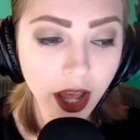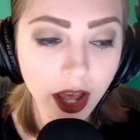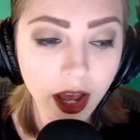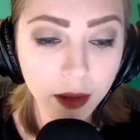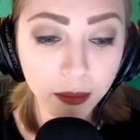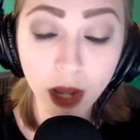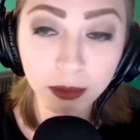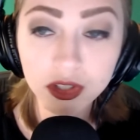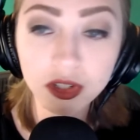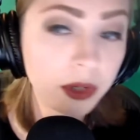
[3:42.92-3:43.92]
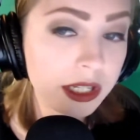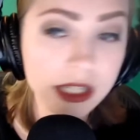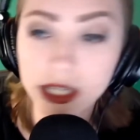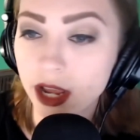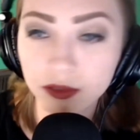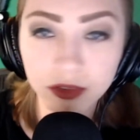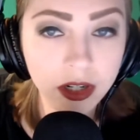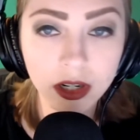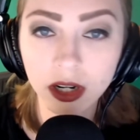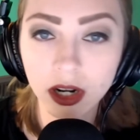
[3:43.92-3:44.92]
a person who has
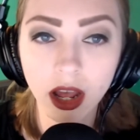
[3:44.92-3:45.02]
never